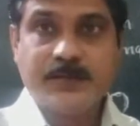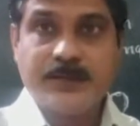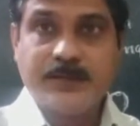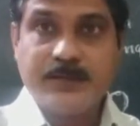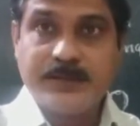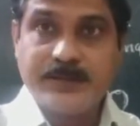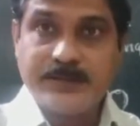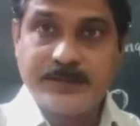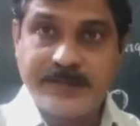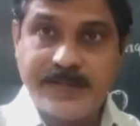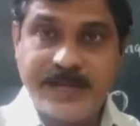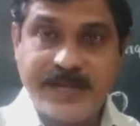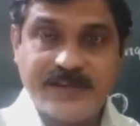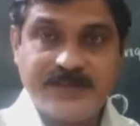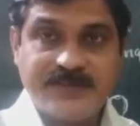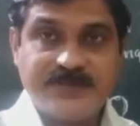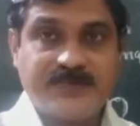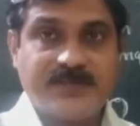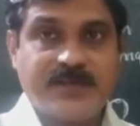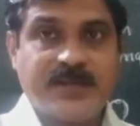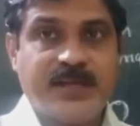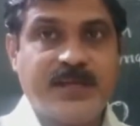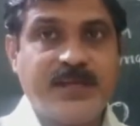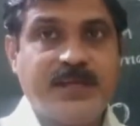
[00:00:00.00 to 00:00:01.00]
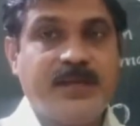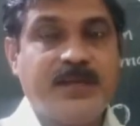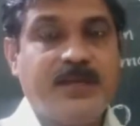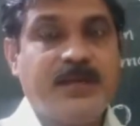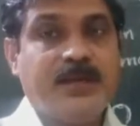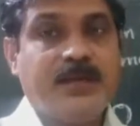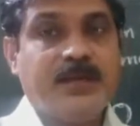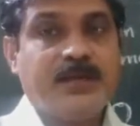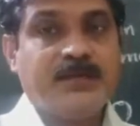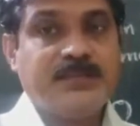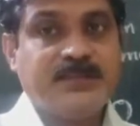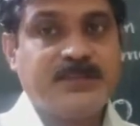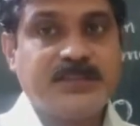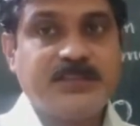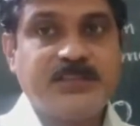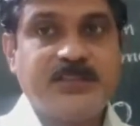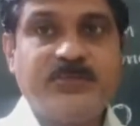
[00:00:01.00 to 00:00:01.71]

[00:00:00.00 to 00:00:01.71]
That's why such a